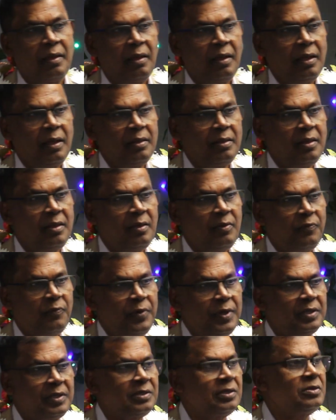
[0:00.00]
and the
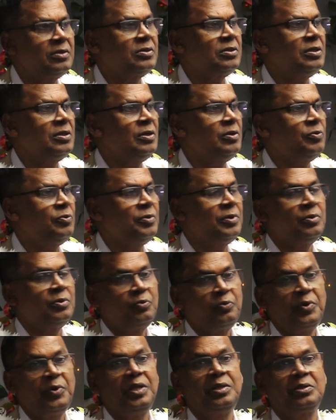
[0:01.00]
efficiency with
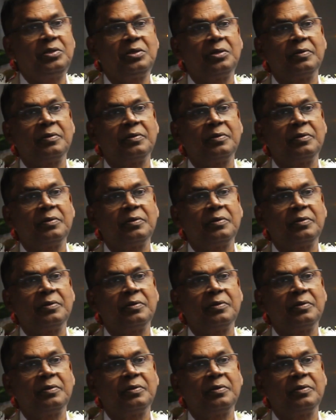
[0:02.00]
which